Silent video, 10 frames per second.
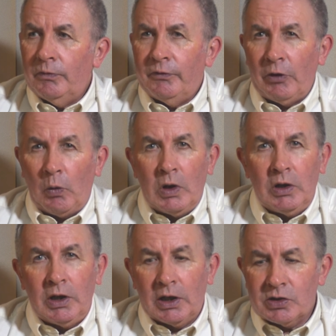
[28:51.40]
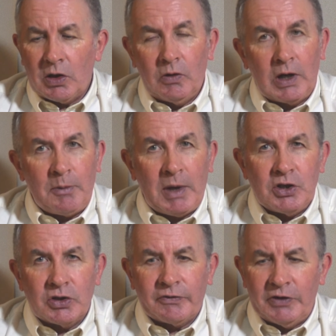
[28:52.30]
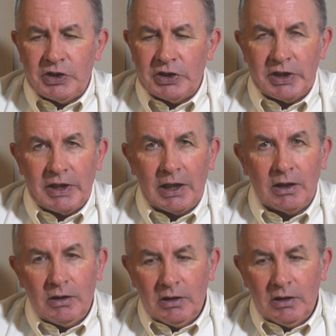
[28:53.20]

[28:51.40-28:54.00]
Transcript: for work, so I might just fit it in there.